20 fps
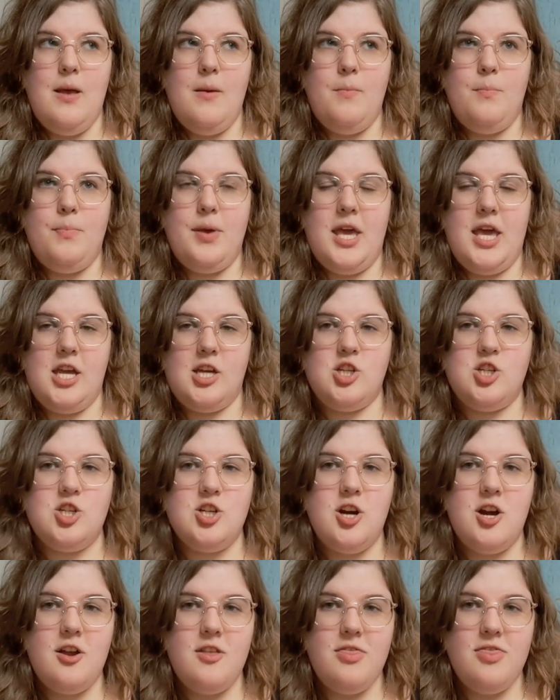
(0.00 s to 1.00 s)

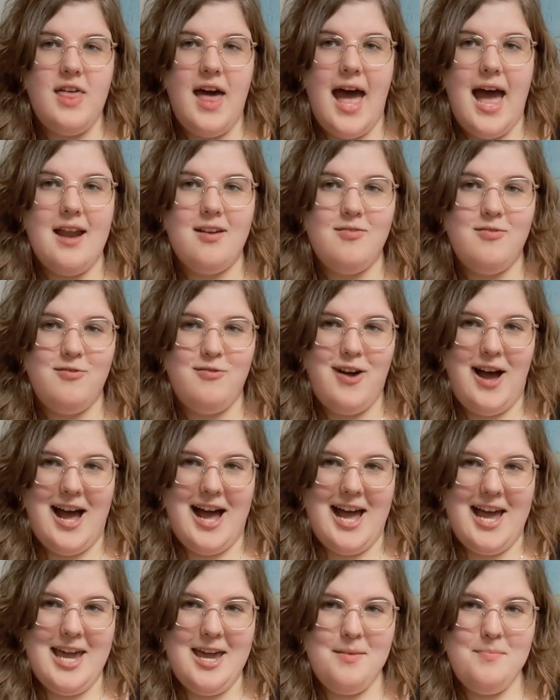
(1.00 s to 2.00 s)
picture that
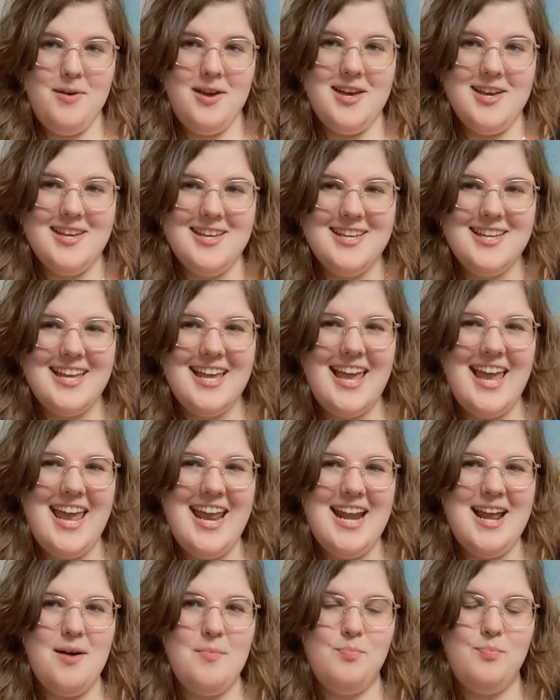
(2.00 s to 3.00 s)
vibe
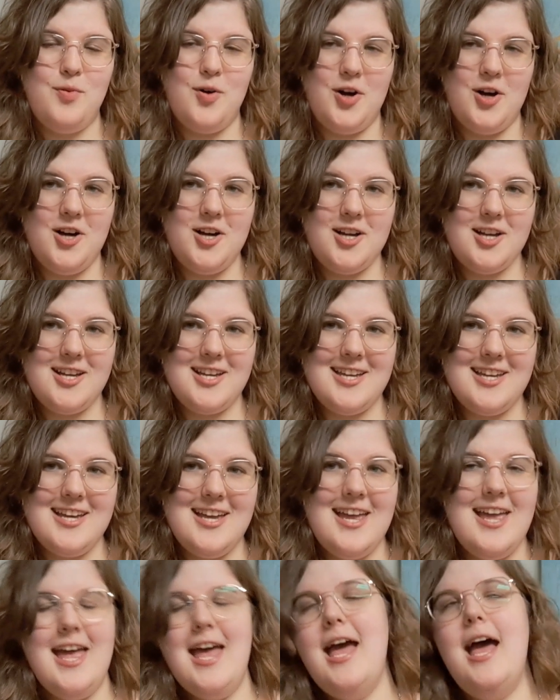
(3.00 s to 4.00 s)
in a book
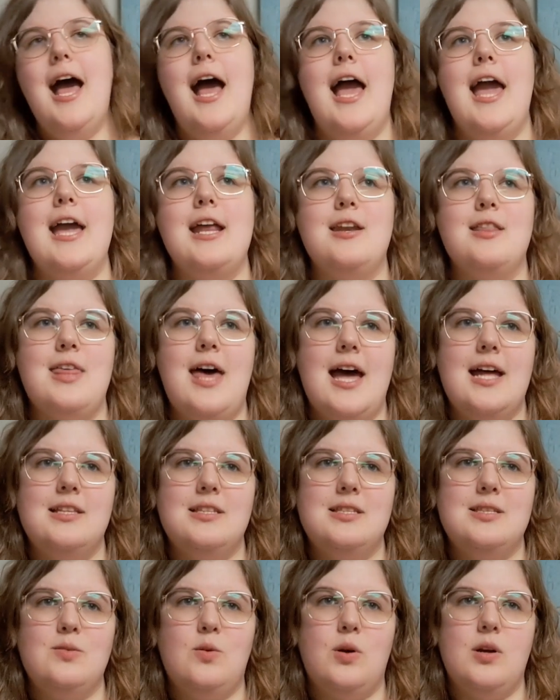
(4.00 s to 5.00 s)
and that
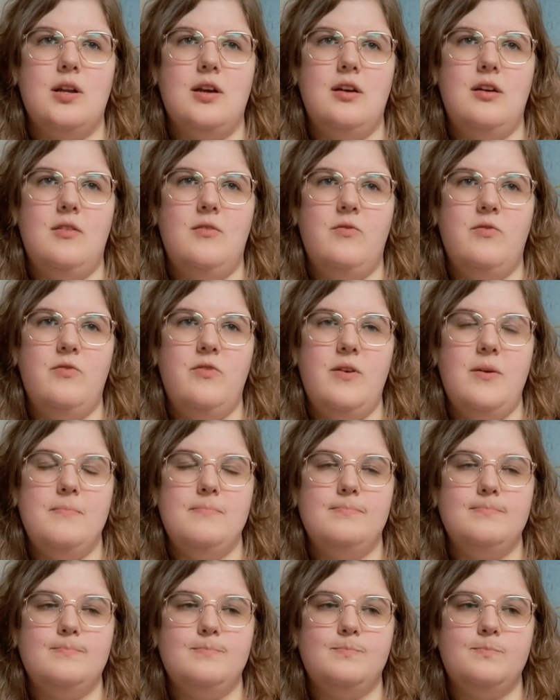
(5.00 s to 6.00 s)
sort of
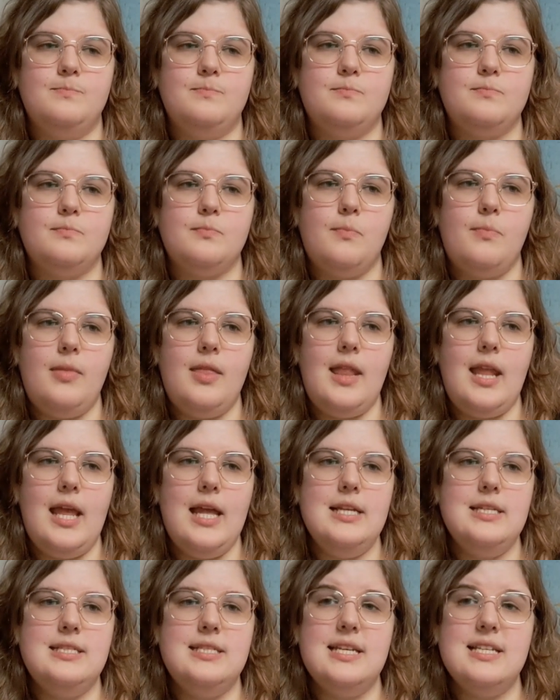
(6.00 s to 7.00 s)

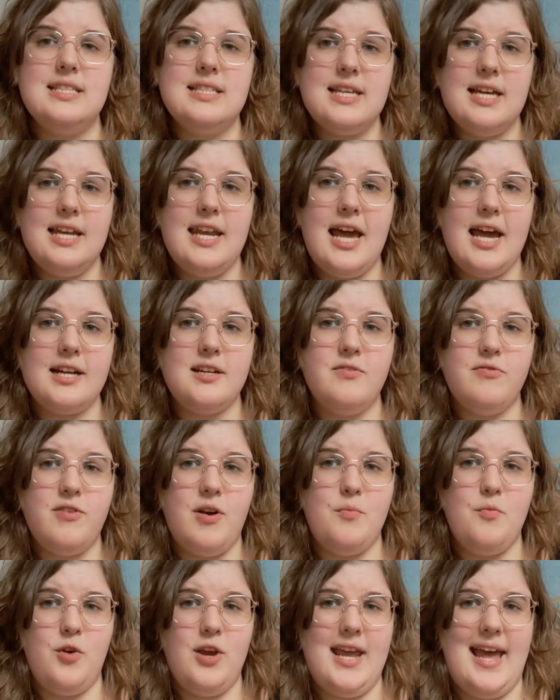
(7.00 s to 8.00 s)
disconnect
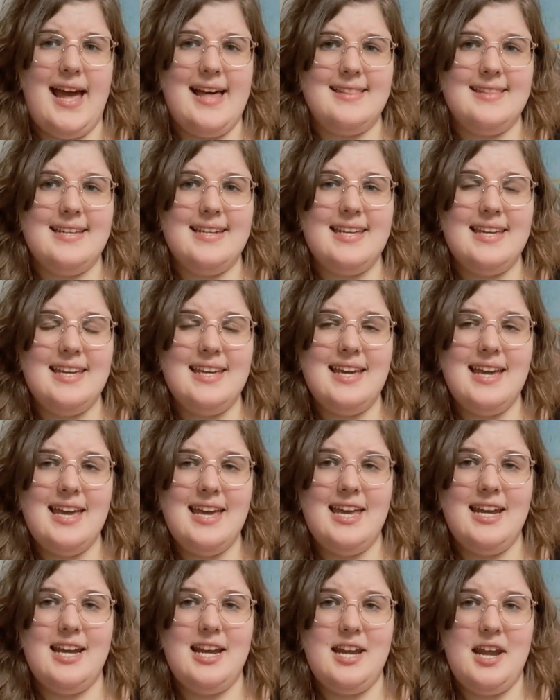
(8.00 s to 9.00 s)
from reality
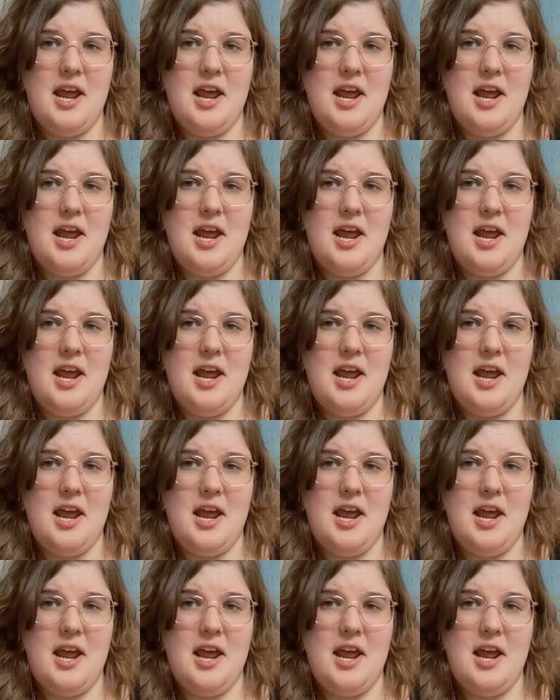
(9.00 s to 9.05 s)
in a